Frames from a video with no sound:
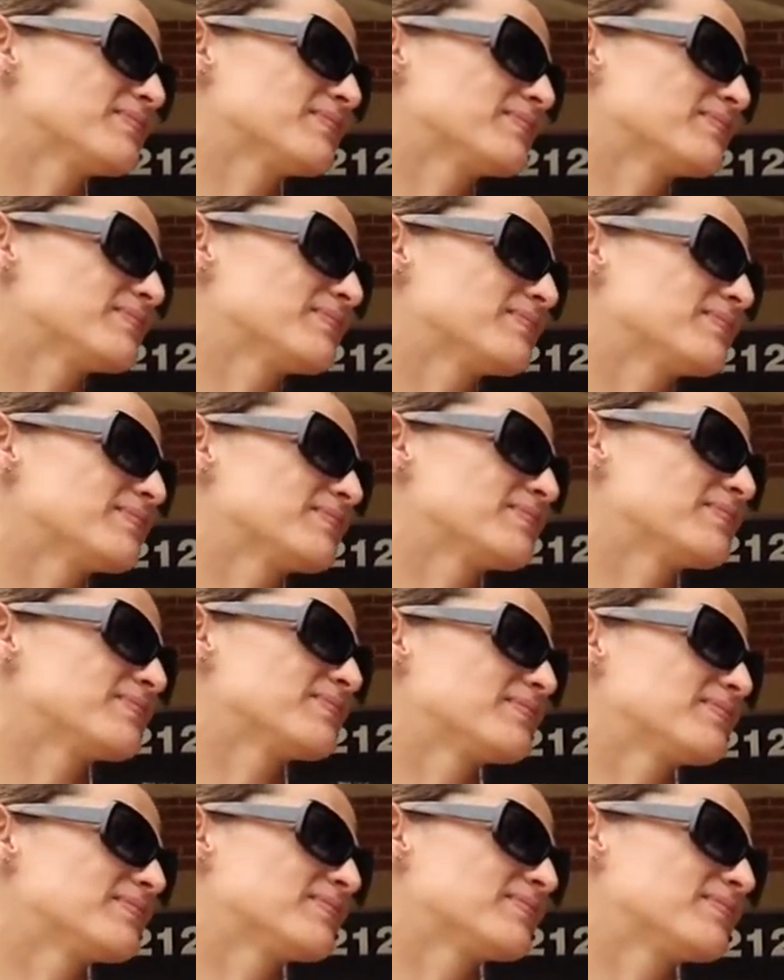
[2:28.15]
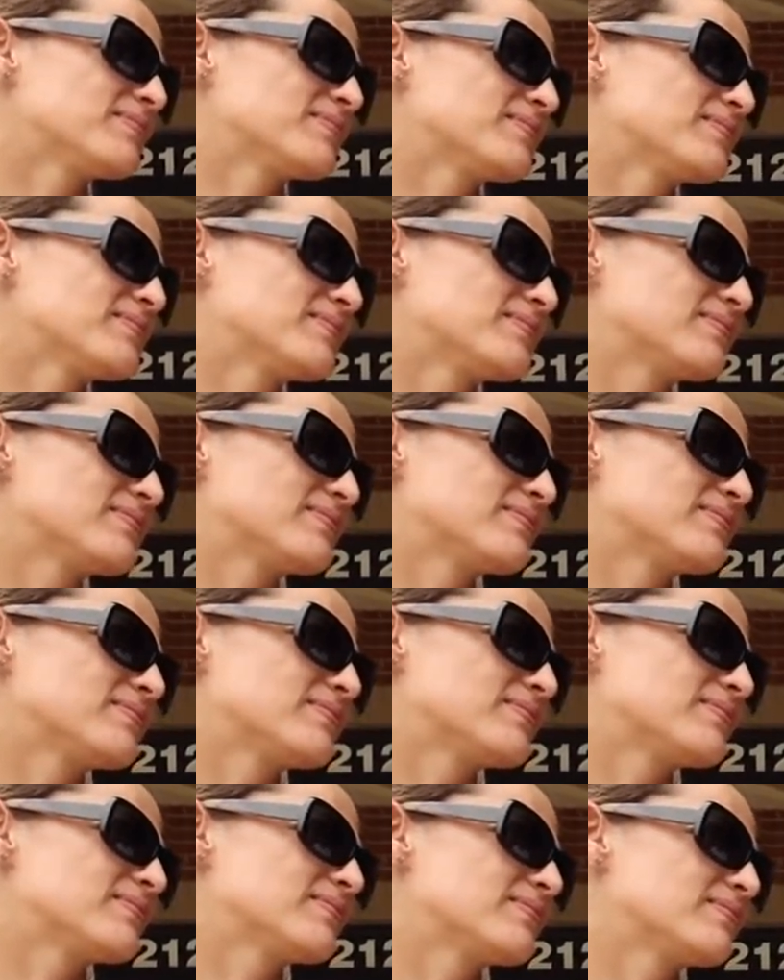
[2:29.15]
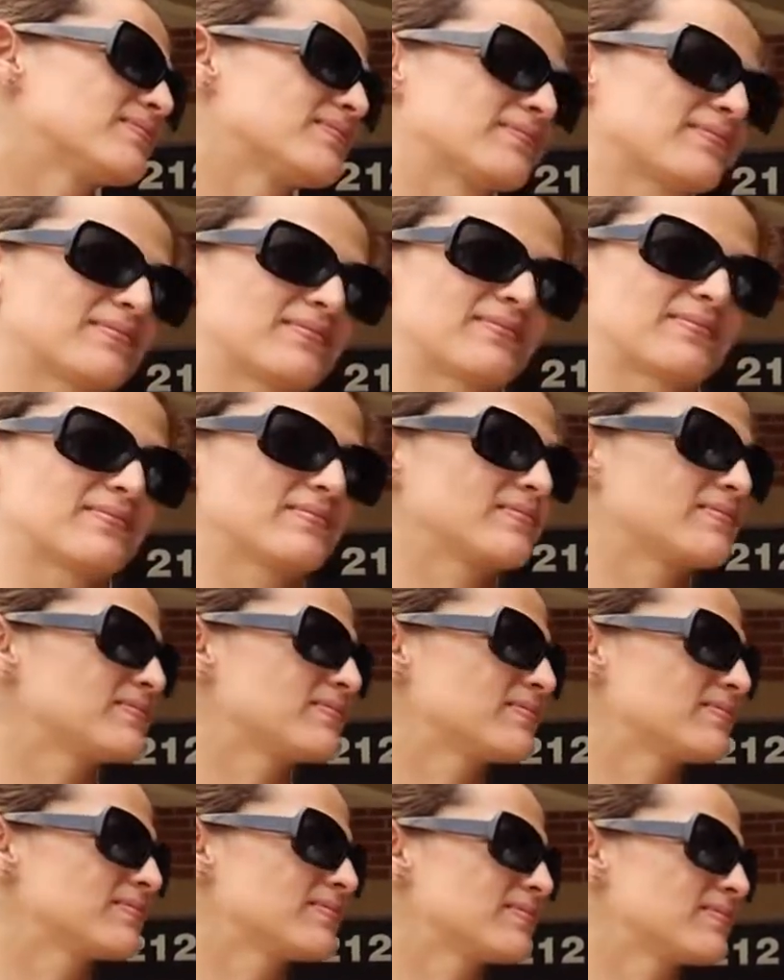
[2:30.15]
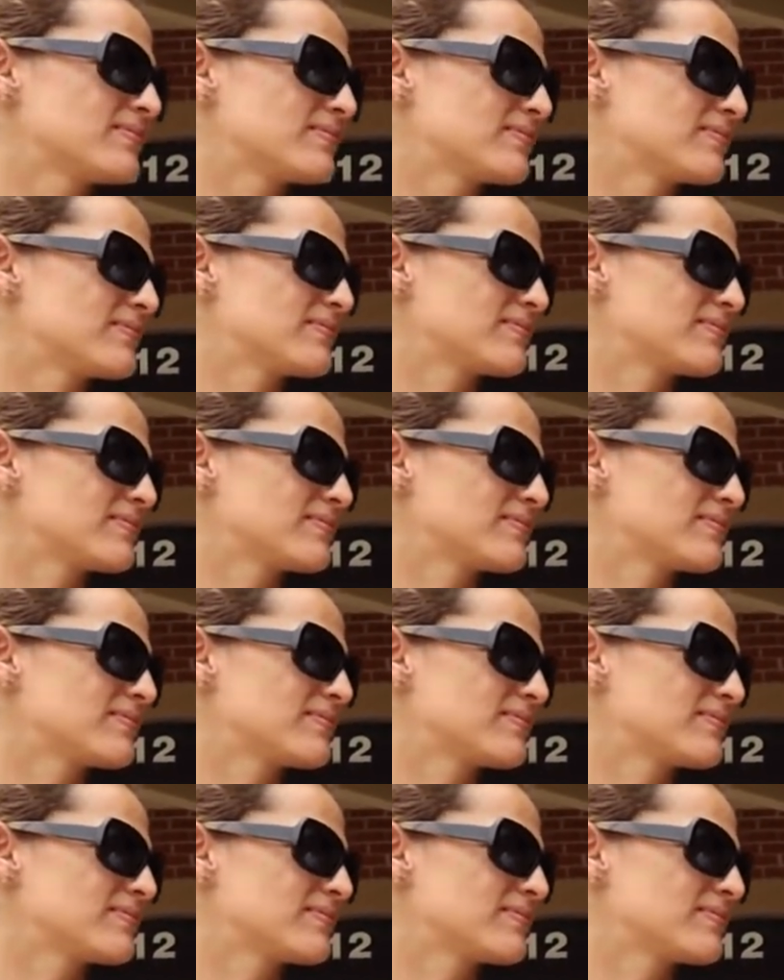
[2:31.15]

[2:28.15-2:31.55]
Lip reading: This person isn't speaking.